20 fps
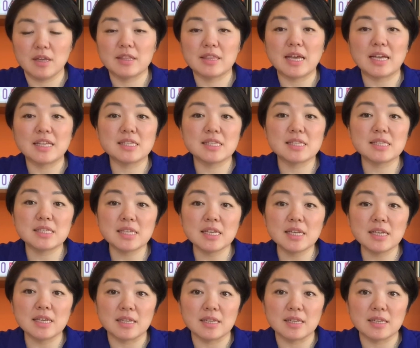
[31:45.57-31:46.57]
that
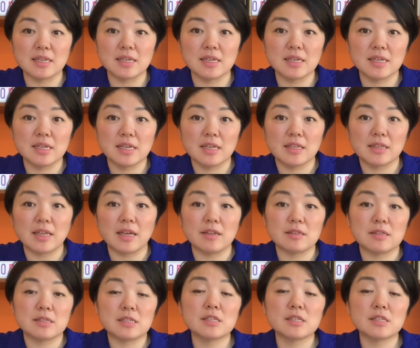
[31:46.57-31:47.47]
sin, that